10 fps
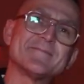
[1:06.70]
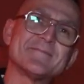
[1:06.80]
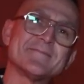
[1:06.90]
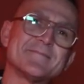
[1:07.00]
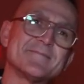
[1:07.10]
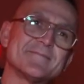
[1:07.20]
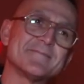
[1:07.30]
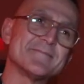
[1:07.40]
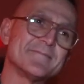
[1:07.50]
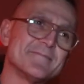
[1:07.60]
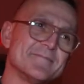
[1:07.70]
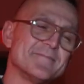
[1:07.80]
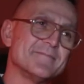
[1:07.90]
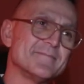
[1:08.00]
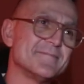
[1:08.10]

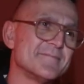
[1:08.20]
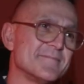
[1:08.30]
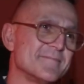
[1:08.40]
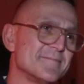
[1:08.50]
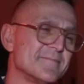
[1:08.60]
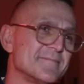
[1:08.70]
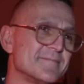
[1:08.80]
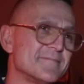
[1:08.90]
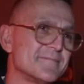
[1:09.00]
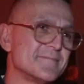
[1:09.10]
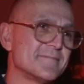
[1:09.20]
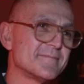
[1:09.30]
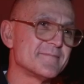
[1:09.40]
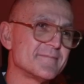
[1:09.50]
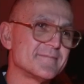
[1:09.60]

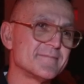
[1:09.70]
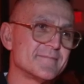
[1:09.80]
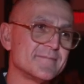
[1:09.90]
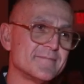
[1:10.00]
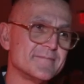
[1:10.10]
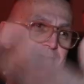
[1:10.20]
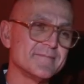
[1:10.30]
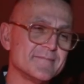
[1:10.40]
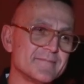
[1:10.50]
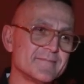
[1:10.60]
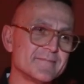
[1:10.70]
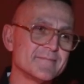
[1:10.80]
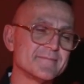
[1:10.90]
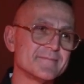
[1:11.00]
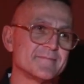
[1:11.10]

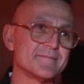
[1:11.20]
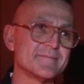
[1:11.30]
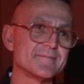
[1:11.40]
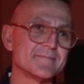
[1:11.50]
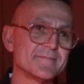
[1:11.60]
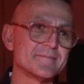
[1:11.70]
(not speaking)